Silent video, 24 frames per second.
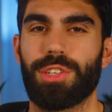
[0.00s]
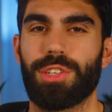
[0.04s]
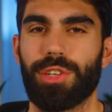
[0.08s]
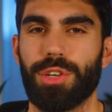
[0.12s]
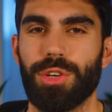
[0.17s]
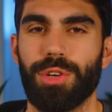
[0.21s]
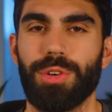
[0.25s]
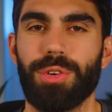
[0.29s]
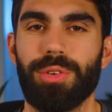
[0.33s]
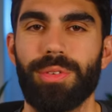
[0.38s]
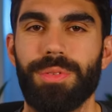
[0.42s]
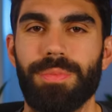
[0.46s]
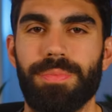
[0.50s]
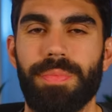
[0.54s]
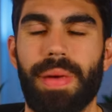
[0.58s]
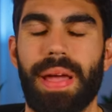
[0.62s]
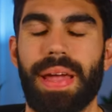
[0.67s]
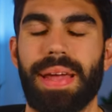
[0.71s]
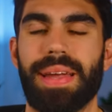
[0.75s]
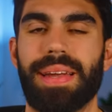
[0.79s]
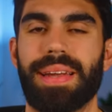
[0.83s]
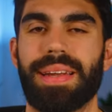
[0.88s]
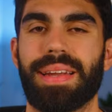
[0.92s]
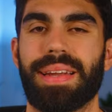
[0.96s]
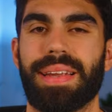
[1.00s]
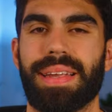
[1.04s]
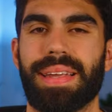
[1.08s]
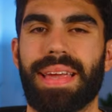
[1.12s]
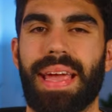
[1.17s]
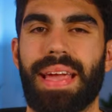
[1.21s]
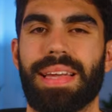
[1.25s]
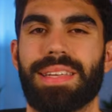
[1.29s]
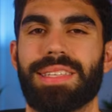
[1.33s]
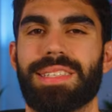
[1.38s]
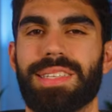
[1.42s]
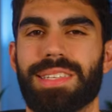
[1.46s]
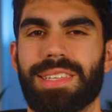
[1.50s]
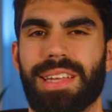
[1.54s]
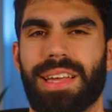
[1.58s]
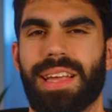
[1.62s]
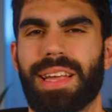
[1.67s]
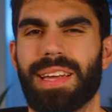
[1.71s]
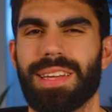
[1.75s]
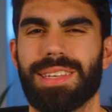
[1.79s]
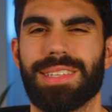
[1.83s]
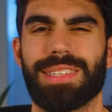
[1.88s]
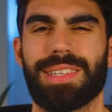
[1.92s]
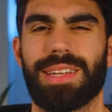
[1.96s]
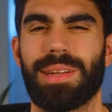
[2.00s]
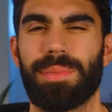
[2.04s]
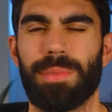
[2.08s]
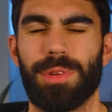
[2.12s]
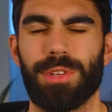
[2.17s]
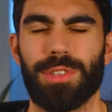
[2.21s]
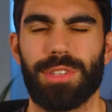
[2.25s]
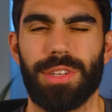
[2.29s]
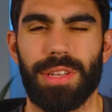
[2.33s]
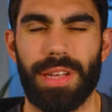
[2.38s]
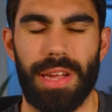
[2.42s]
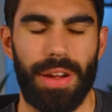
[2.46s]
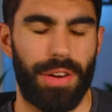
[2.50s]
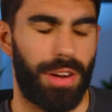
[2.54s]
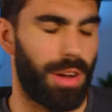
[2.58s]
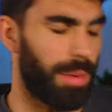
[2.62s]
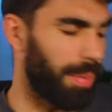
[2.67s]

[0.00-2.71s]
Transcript: two main cases, I guess, that I'm using to carry